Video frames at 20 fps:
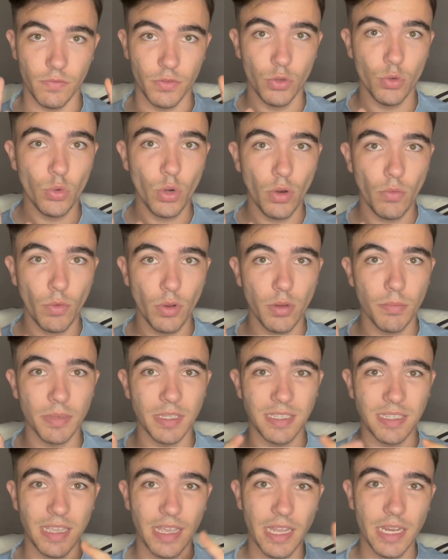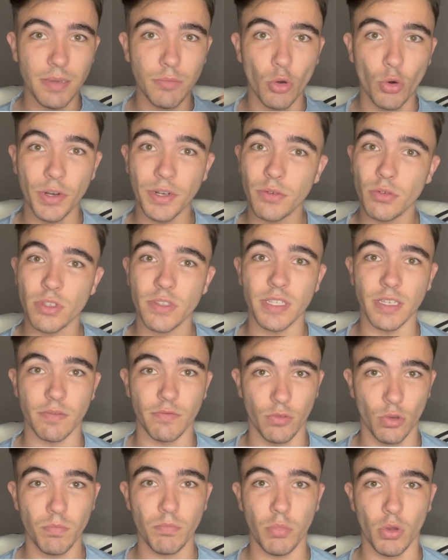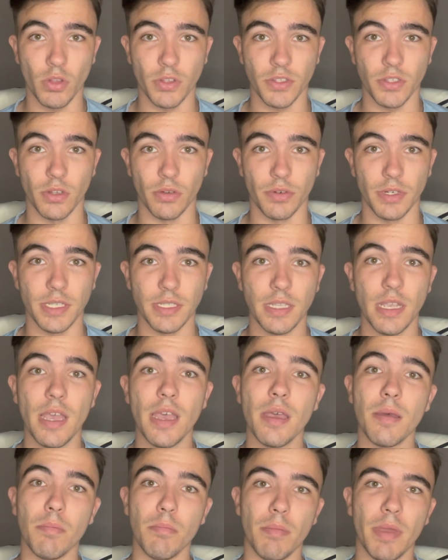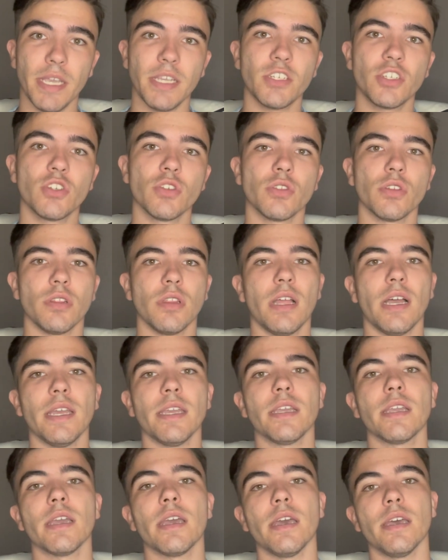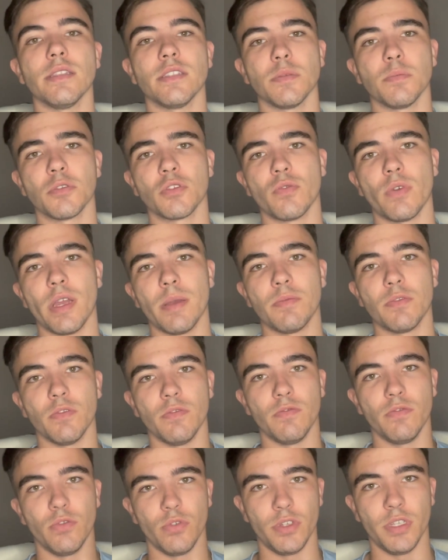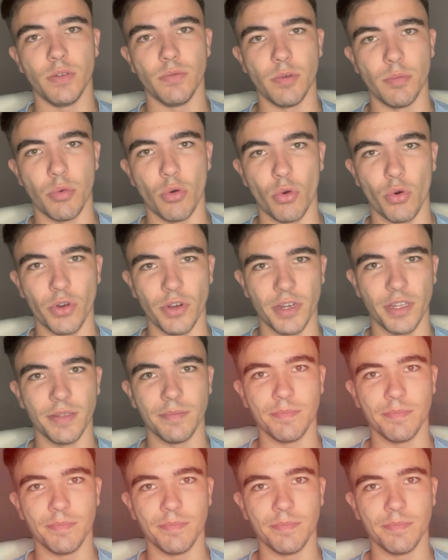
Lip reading: you don't want to miss any more interesting football stories, make sure to like and subscribe to Footy Report.